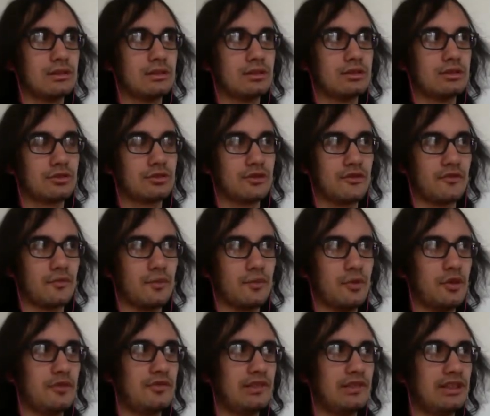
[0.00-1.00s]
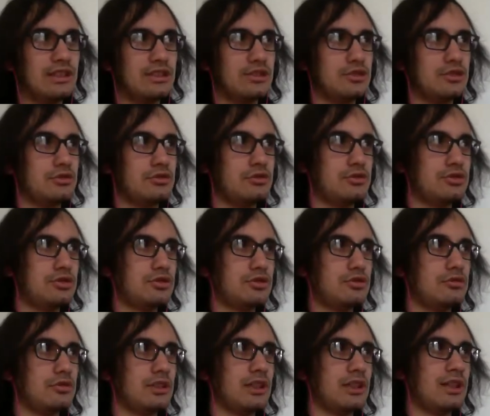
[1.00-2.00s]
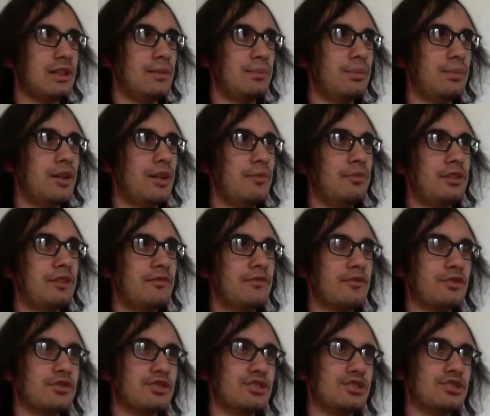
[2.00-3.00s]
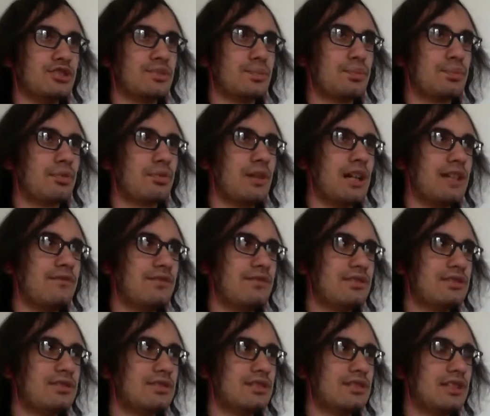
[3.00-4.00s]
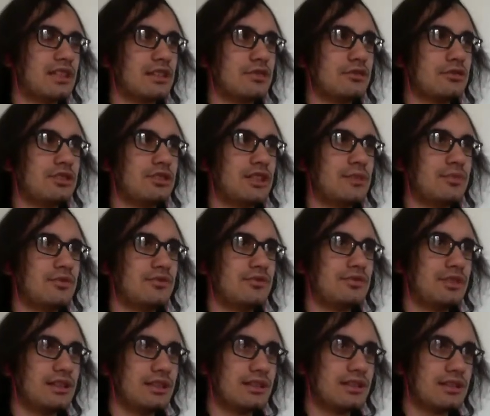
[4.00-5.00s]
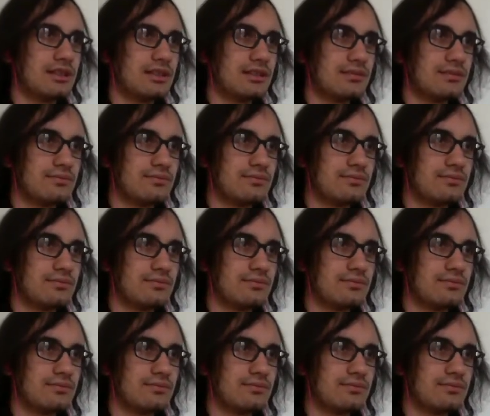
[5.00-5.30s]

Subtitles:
sort of move the issue to a public versus private sector type of thing.